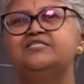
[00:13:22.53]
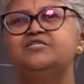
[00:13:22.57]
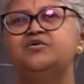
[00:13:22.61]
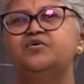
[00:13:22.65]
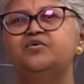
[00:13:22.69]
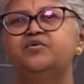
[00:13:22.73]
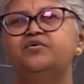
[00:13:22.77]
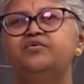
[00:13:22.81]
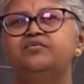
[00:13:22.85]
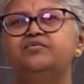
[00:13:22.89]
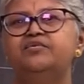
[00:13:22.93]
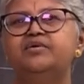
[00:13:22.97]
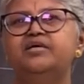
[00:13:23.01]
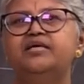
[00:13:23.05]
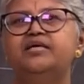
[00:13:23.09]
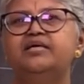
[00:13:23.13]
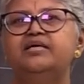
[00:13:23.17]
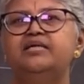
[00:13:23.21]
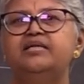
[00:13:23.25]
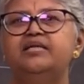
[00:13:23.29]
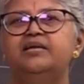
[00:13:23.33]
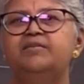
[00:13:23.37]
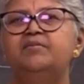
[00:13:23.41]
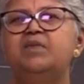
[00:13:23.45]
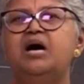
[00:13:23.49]
So
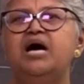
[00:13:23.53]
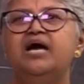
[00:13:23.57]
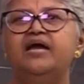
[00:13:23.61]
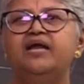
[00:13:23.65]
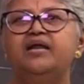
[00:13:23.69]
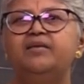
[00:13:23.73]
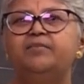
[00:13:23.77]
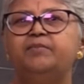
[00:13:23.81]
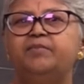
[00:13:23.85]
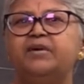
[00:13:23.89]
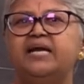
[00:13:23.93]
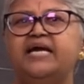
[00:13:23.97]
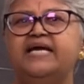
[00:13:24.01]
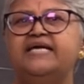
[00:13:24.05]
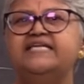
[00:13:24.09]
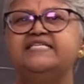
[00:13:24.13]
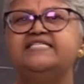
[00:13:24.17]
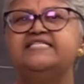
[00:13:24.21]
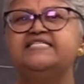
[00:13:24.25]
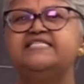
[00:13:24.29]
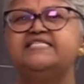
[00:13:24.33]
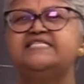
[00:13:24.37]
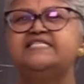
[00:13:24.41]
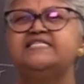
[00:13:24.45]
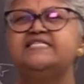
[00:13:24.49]
the market
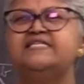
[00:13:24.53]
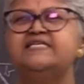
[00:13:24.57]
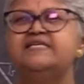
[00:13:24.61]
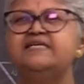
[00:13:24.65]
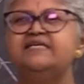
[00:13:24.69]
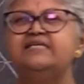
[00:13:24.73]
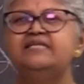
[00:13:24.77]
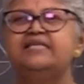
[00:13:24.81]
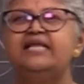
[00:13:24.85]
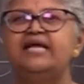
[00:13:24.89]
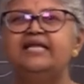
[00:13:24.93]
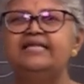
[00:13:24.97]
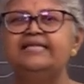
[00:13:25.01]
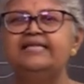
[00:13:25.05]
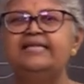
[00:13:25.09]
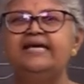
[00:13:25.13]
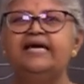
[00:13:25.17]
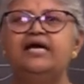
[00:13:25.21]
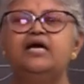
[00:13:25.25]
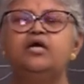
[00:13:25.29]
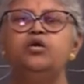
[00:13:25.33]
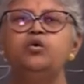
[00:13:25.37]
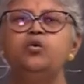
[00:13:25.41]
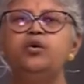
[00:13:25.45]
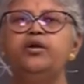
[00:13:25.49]
price that
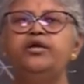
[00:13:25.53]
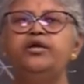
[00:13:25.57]
they are